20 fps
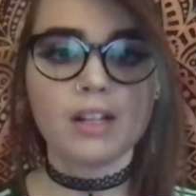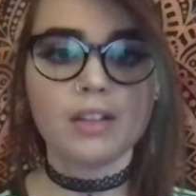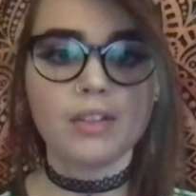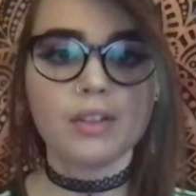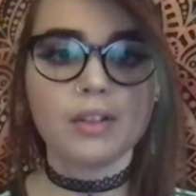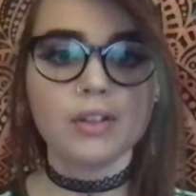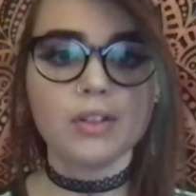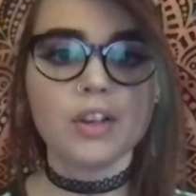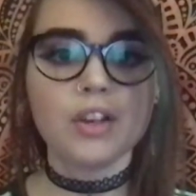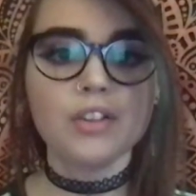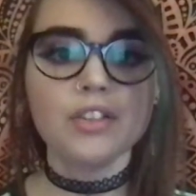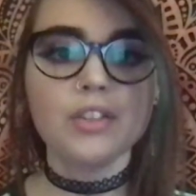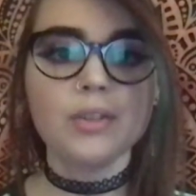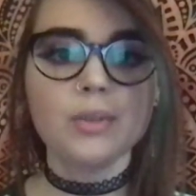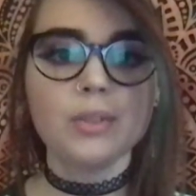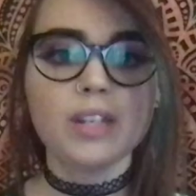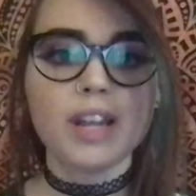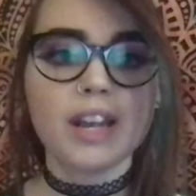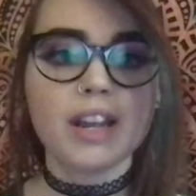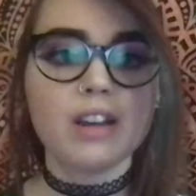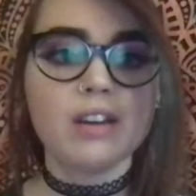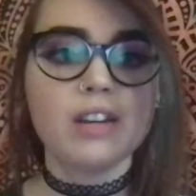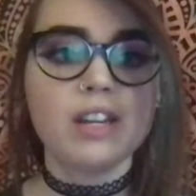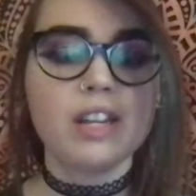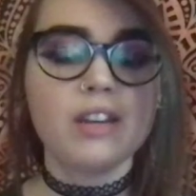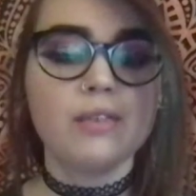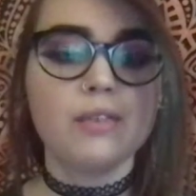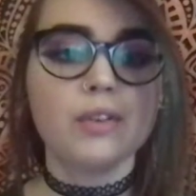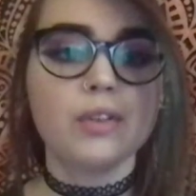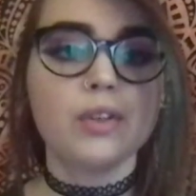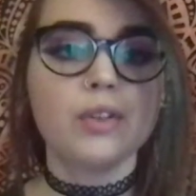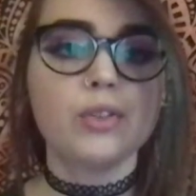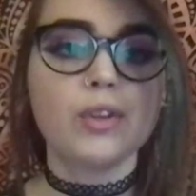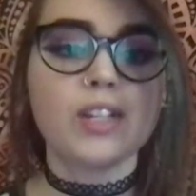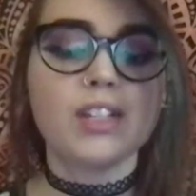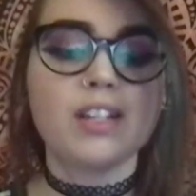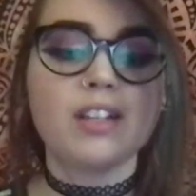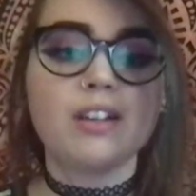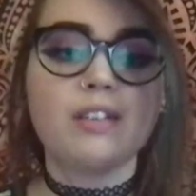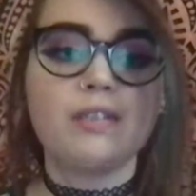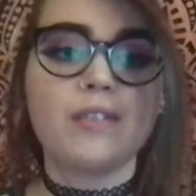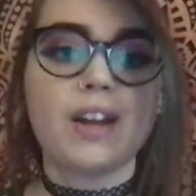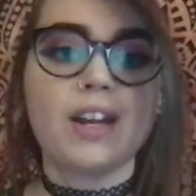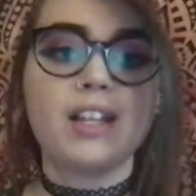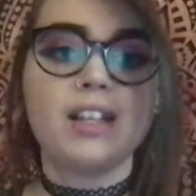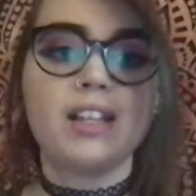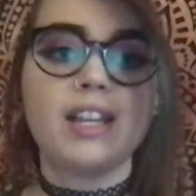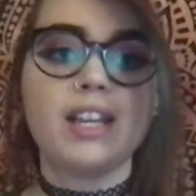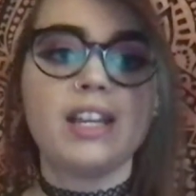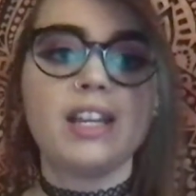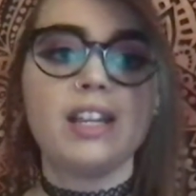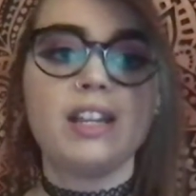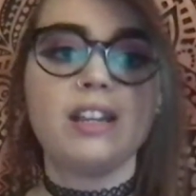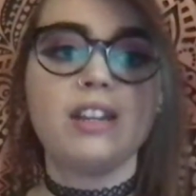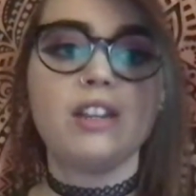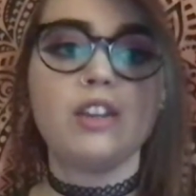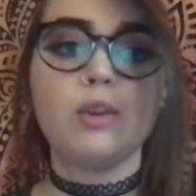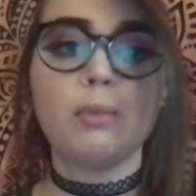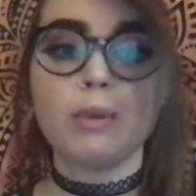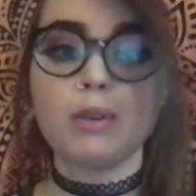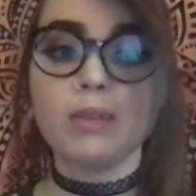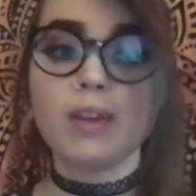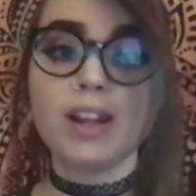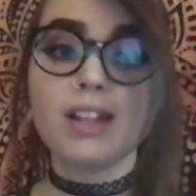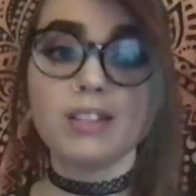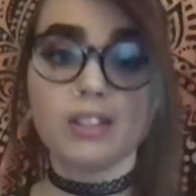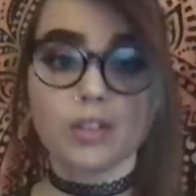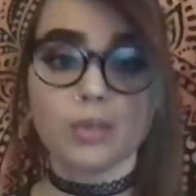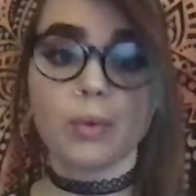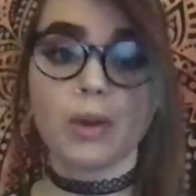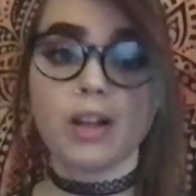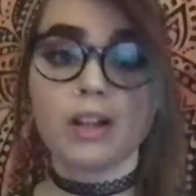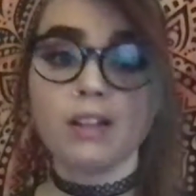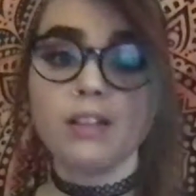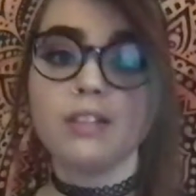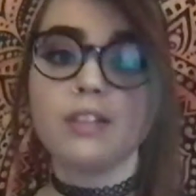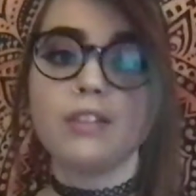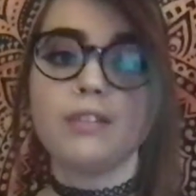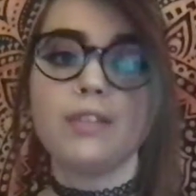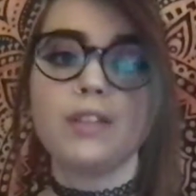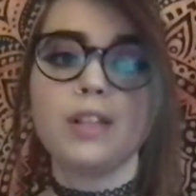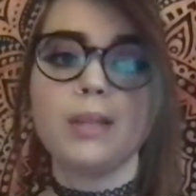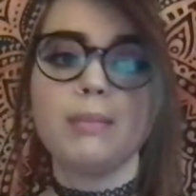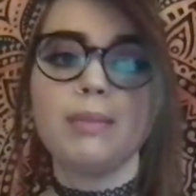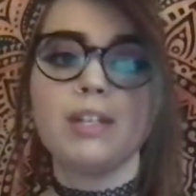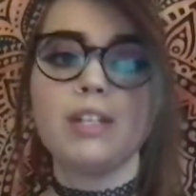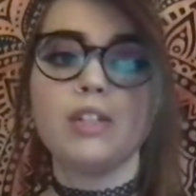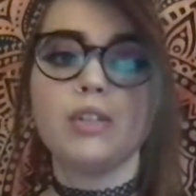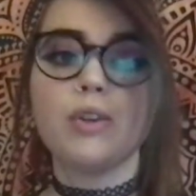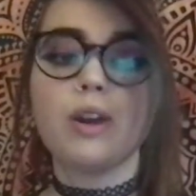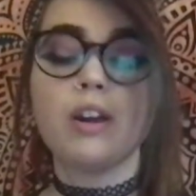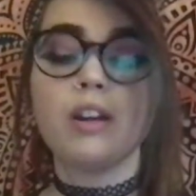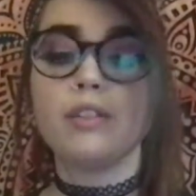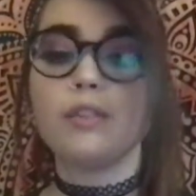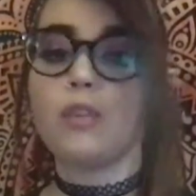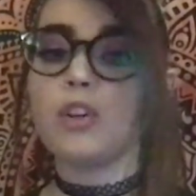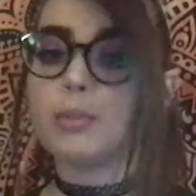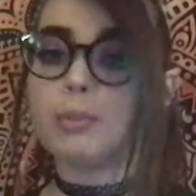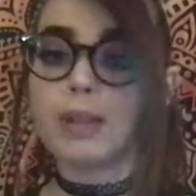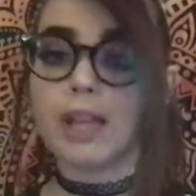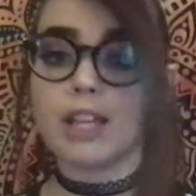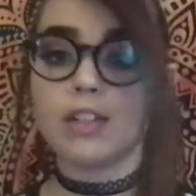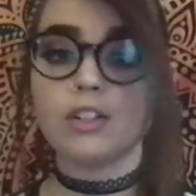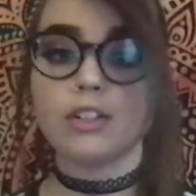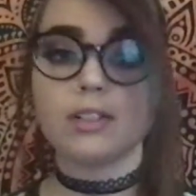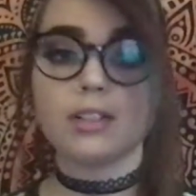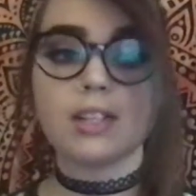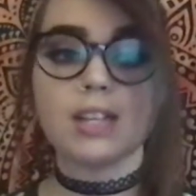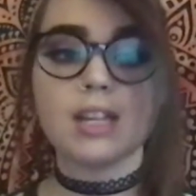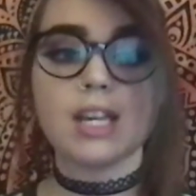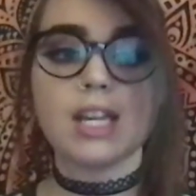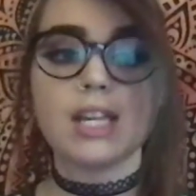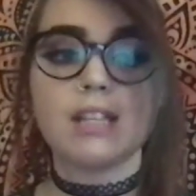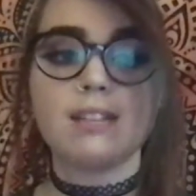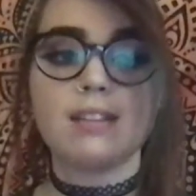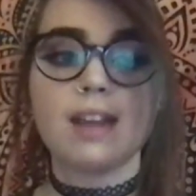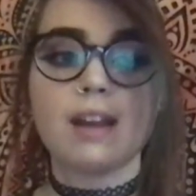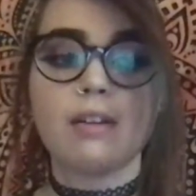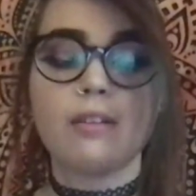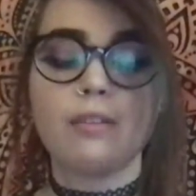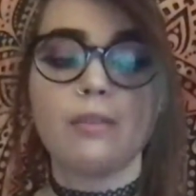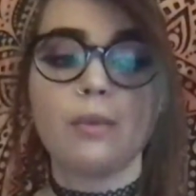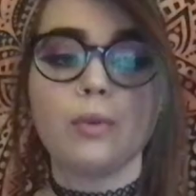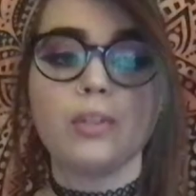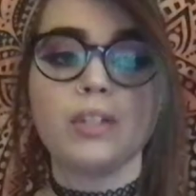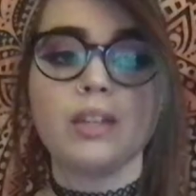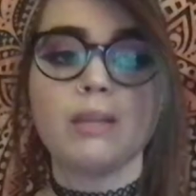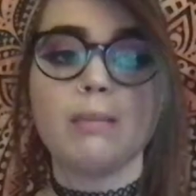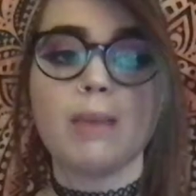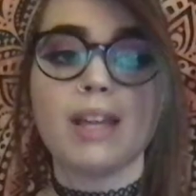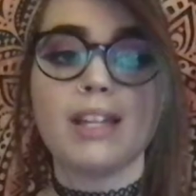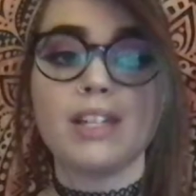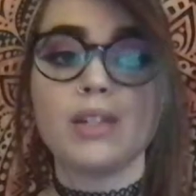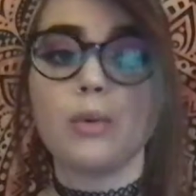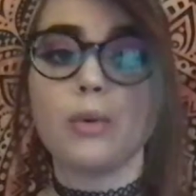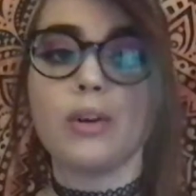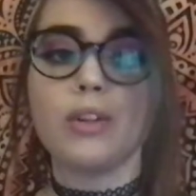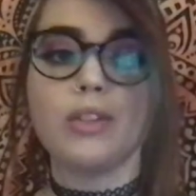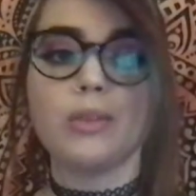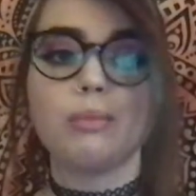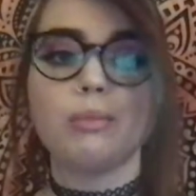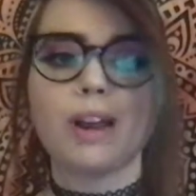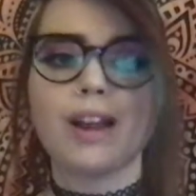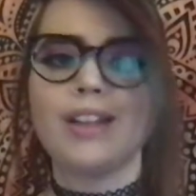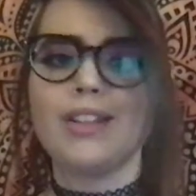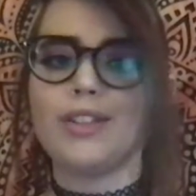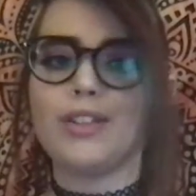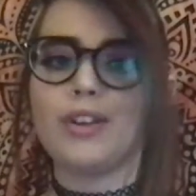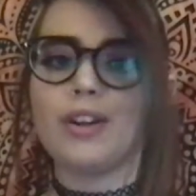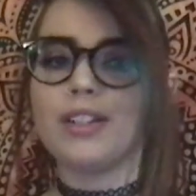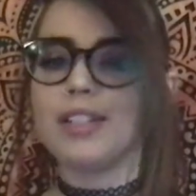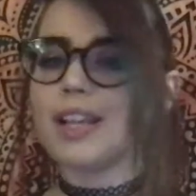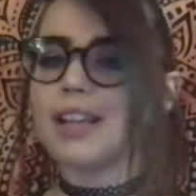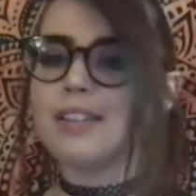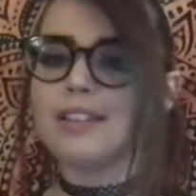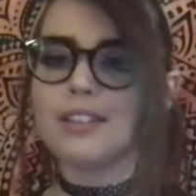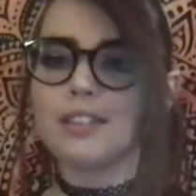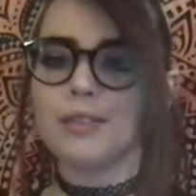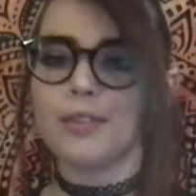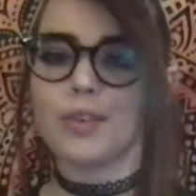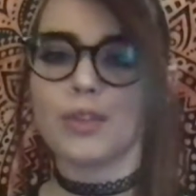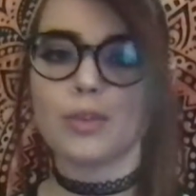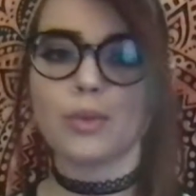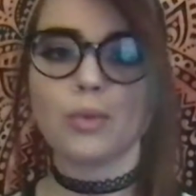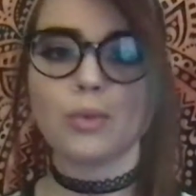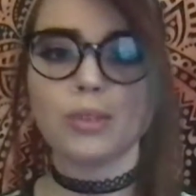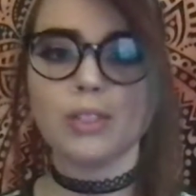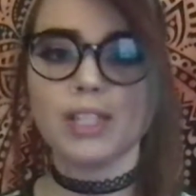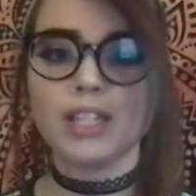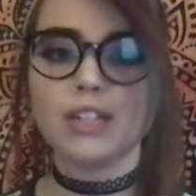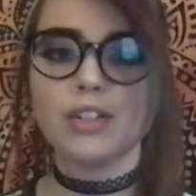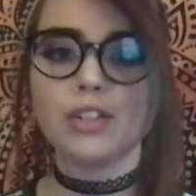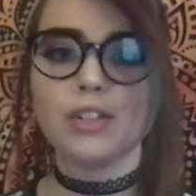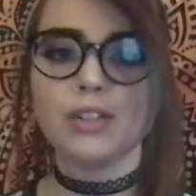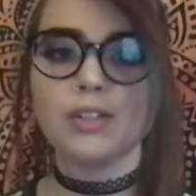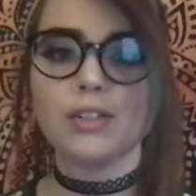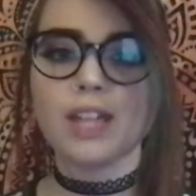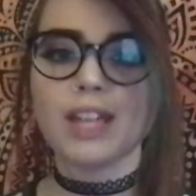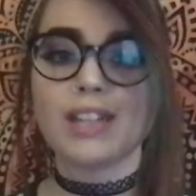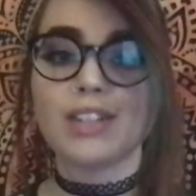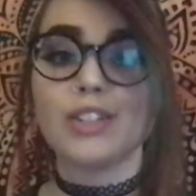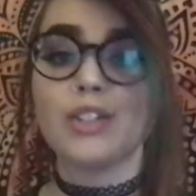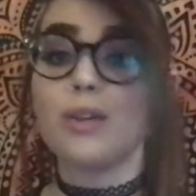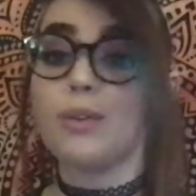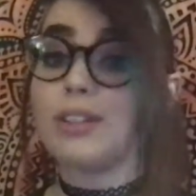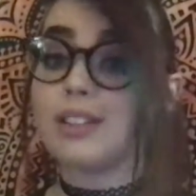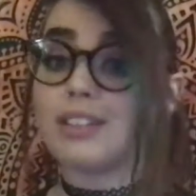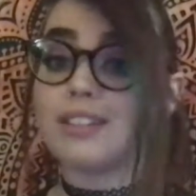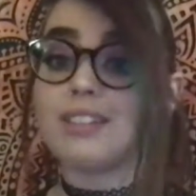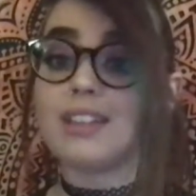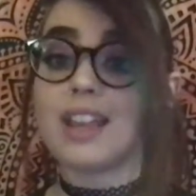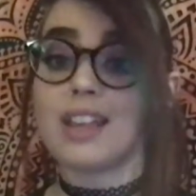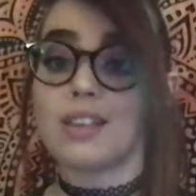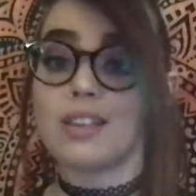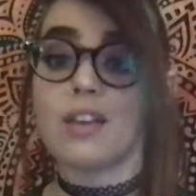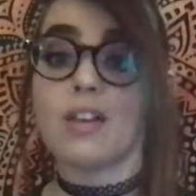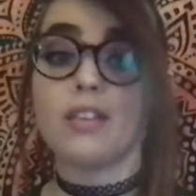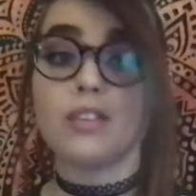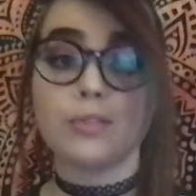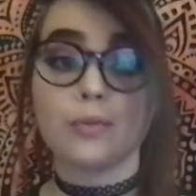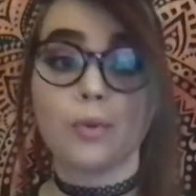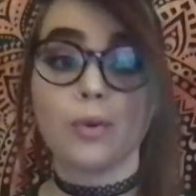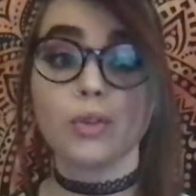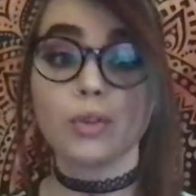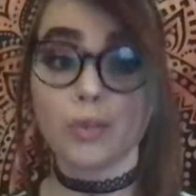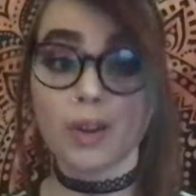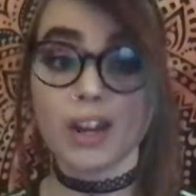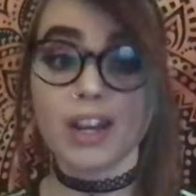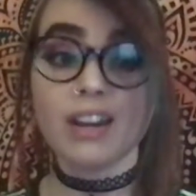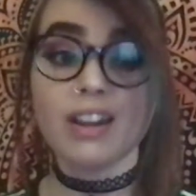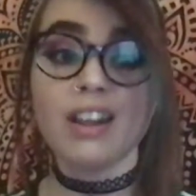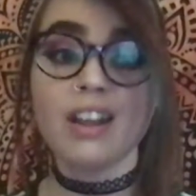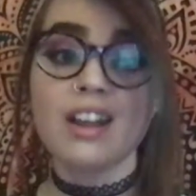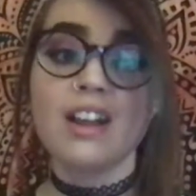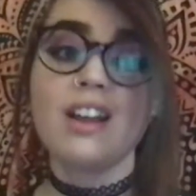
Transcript: There's also dire need for the addressing of violated human rights as well. The Philippine Drug Enforcement Agency is now enforcing mandatory surprise drug tests for school teachers and students as young as 4th grade.